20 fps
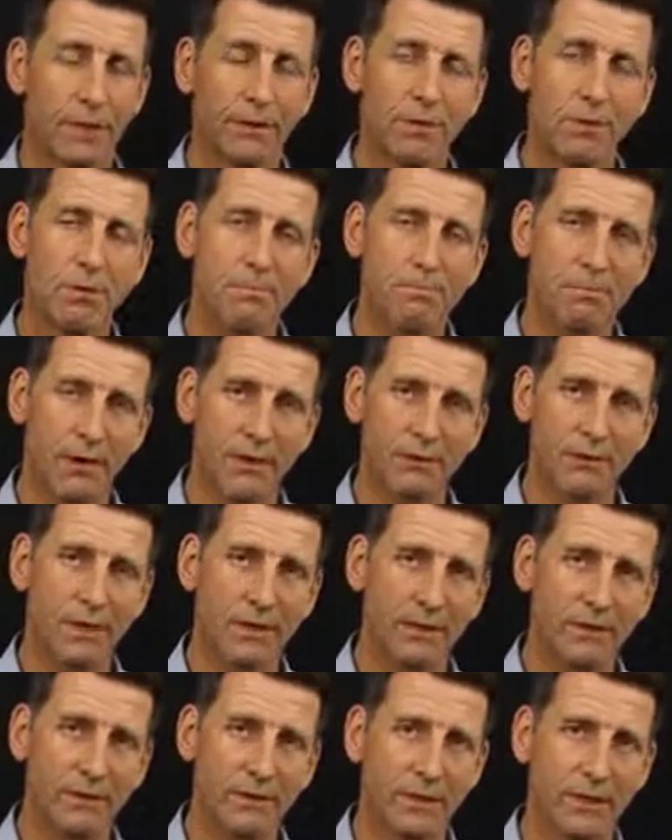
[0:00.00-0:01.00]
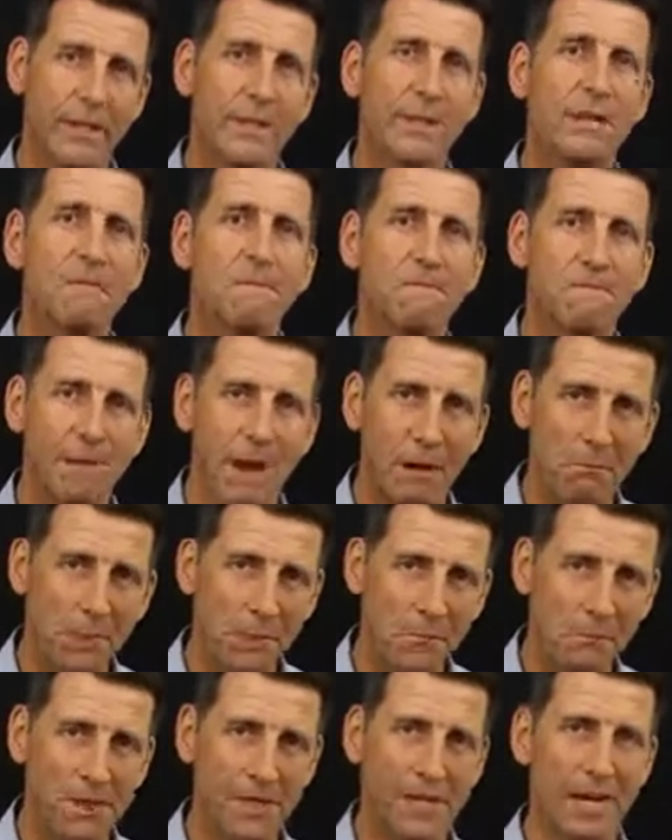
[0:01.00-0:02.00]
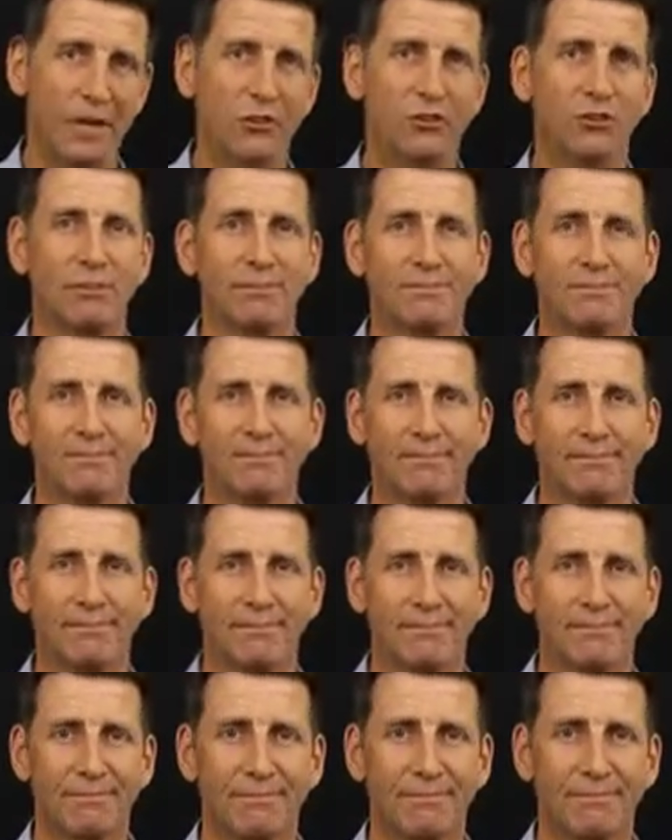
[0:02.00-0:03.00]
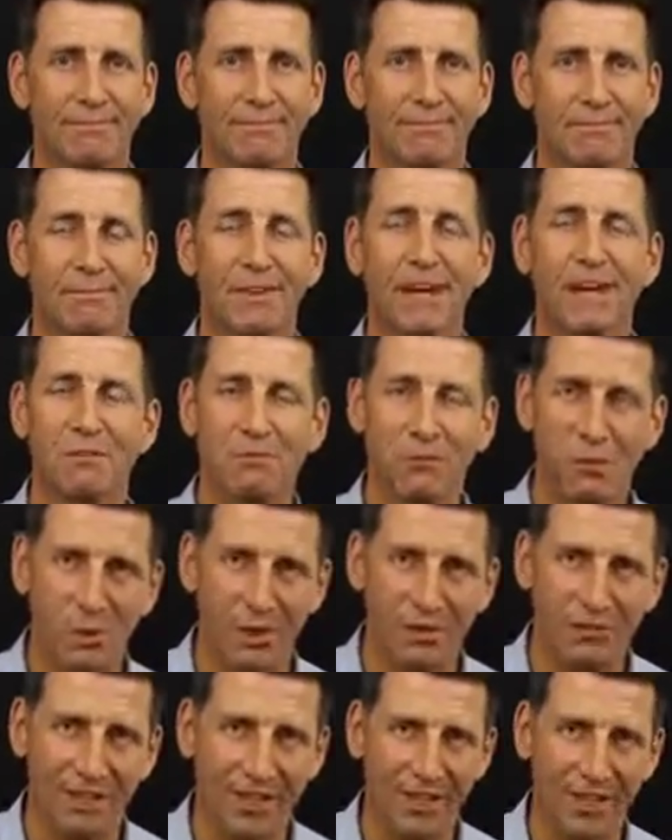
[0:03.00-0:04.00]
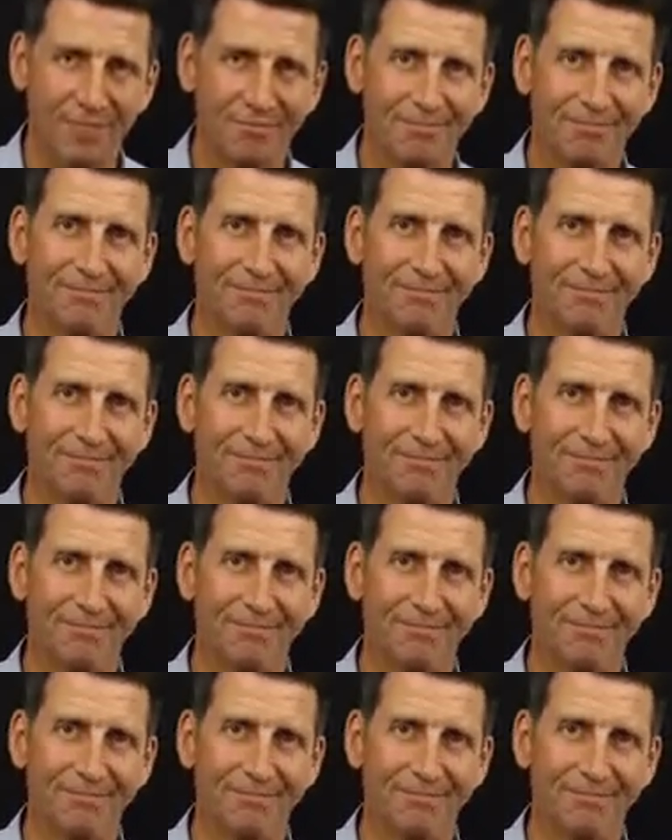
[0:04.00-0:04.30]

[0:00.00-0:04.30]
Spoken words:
This process is family mediation. Thanks for watching.